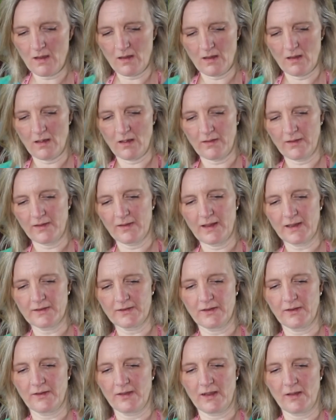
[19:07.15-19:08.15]
And I think
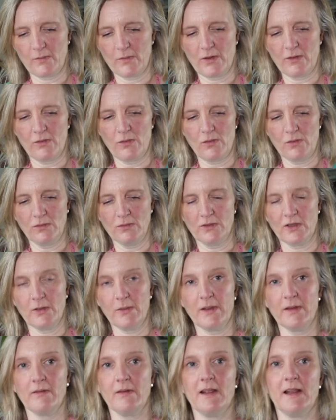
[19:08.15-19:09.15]
that's the thing we're all
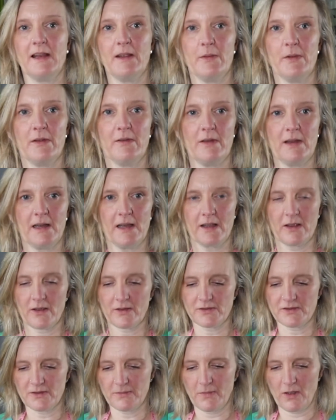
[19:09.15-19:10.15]
doing really, we're really
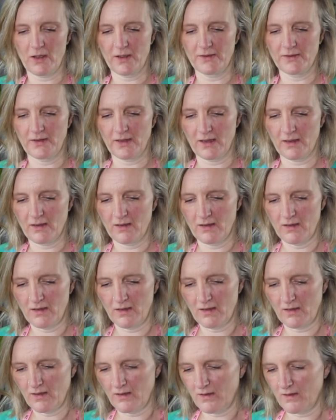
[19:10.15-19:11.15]
customising
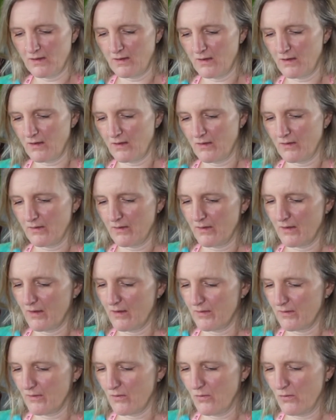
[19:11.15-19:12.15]

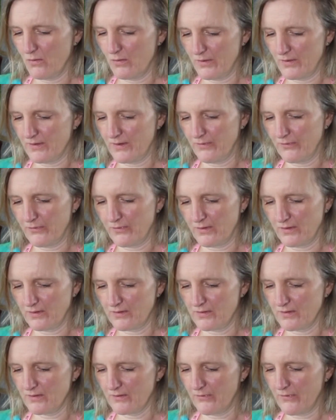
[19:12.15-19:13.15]
all the different
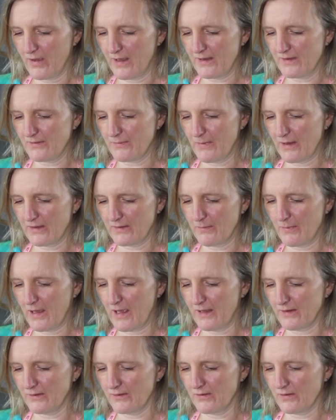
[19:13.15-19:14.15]
face mask
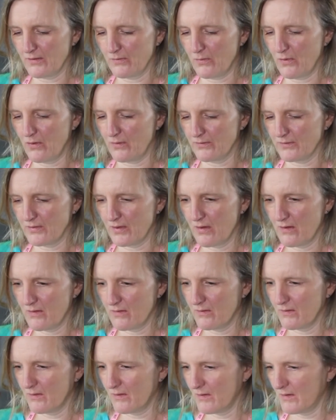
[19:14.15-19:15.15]
patterns to what
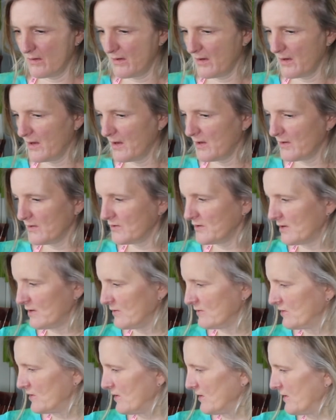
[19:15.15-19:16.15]

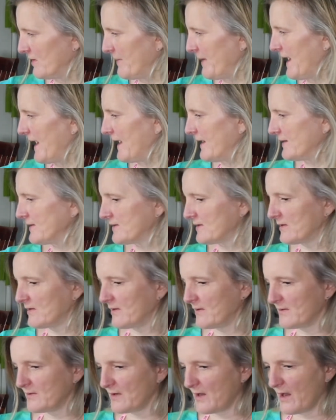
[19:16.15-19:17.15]
suits you the best.
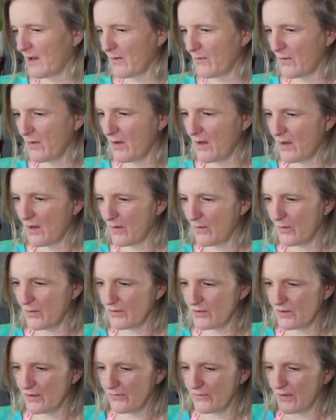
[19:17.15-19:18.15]
So
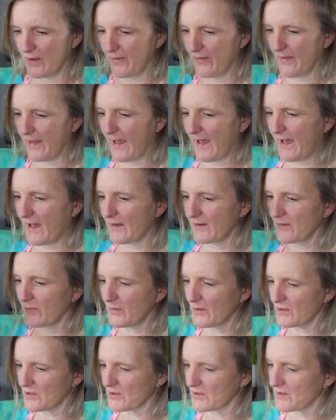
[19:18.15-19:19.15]
once you've done that,
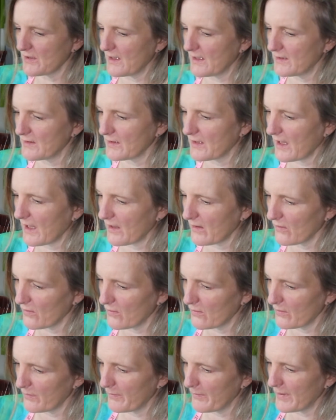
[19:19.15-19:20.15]
we just need to get
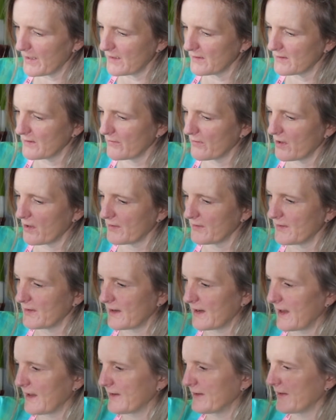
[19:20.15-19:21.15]
your piece of cut
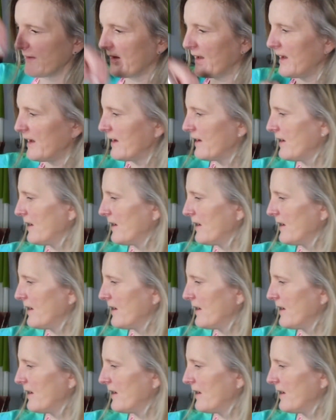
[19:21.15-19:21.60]
elastic,